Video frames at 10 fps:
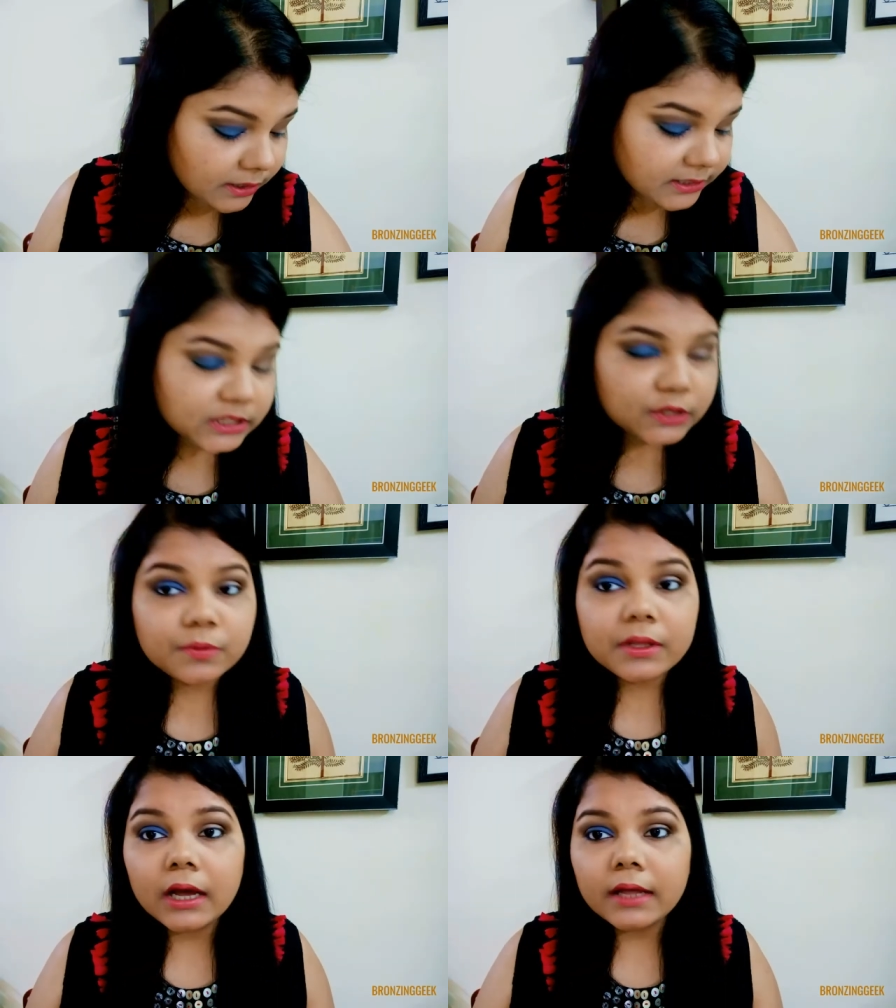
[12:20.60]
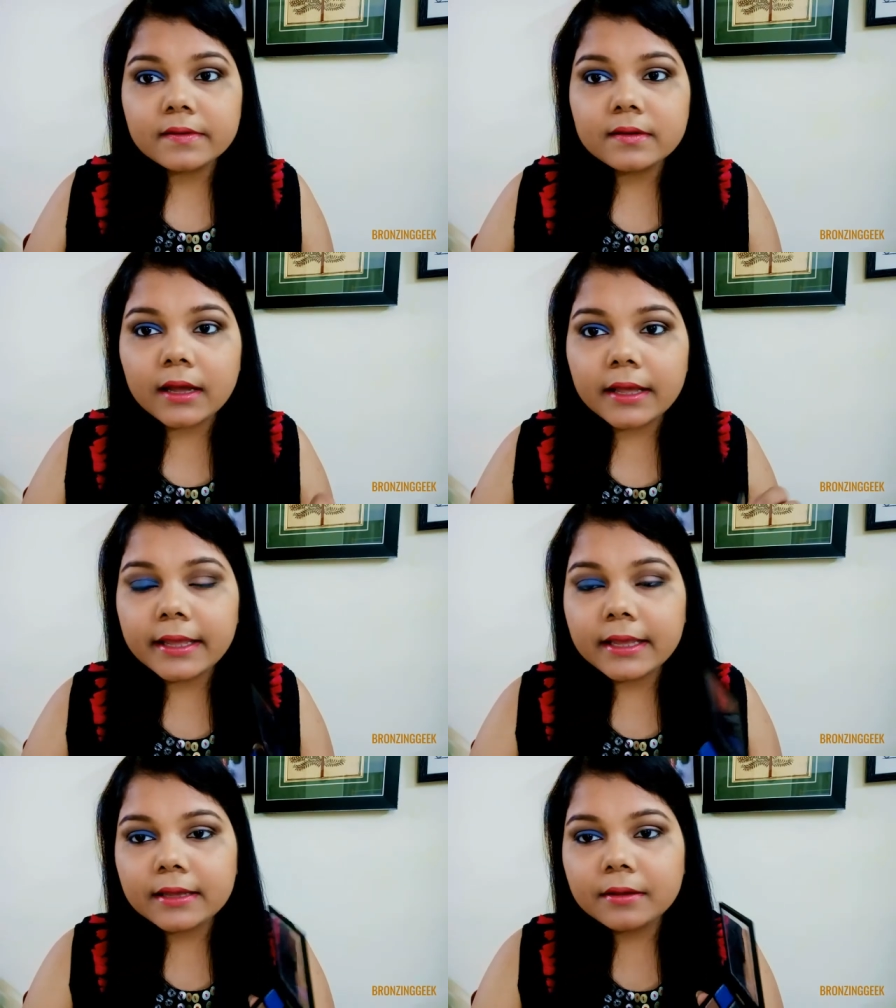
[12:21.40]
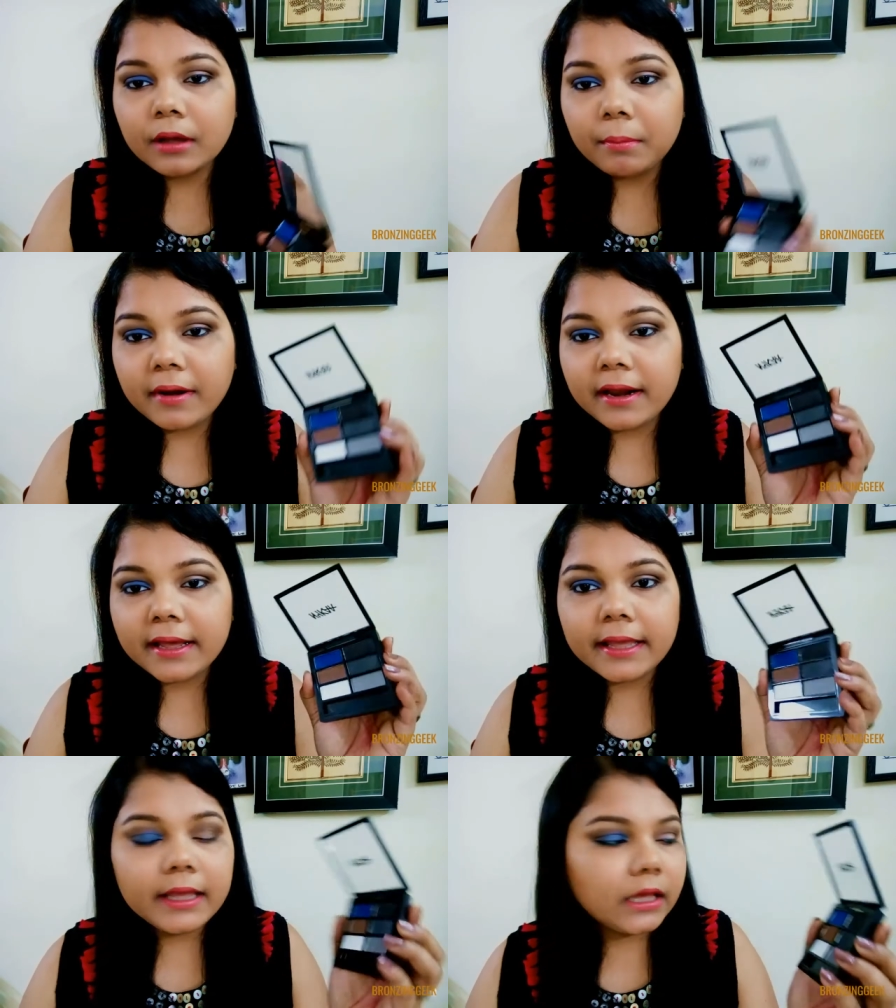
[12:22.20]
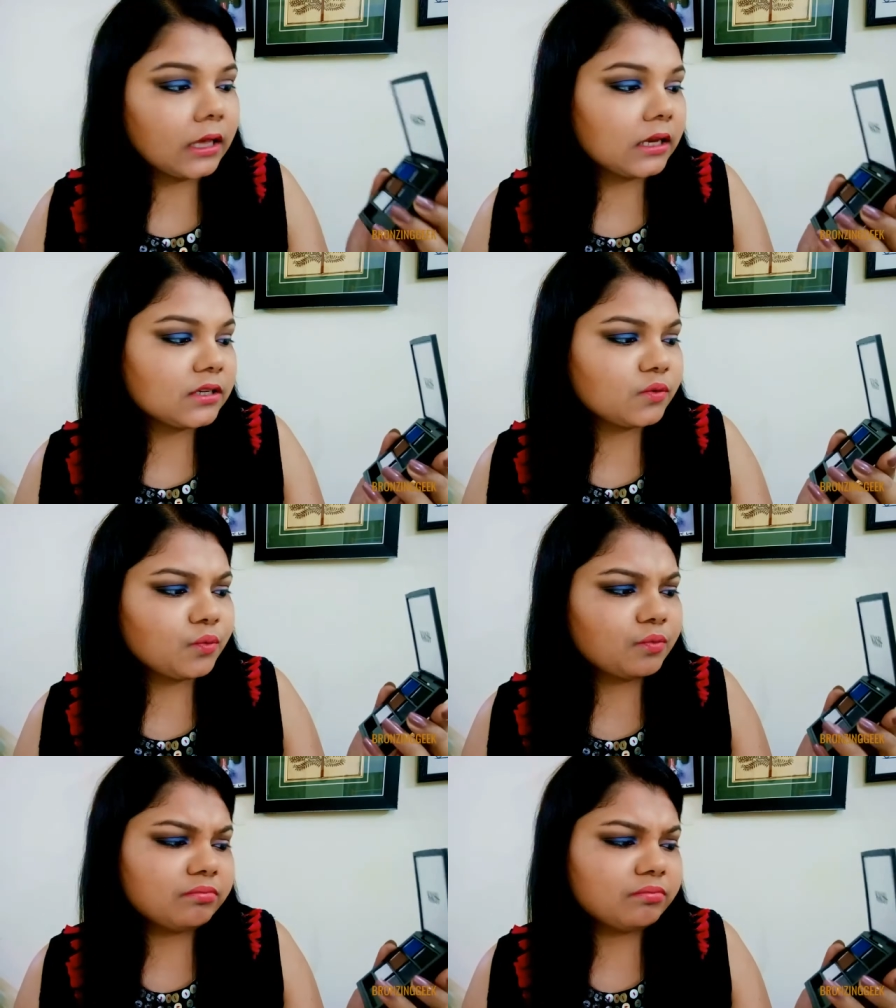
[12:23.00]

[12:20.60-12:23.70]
Let's do the other eye, applying it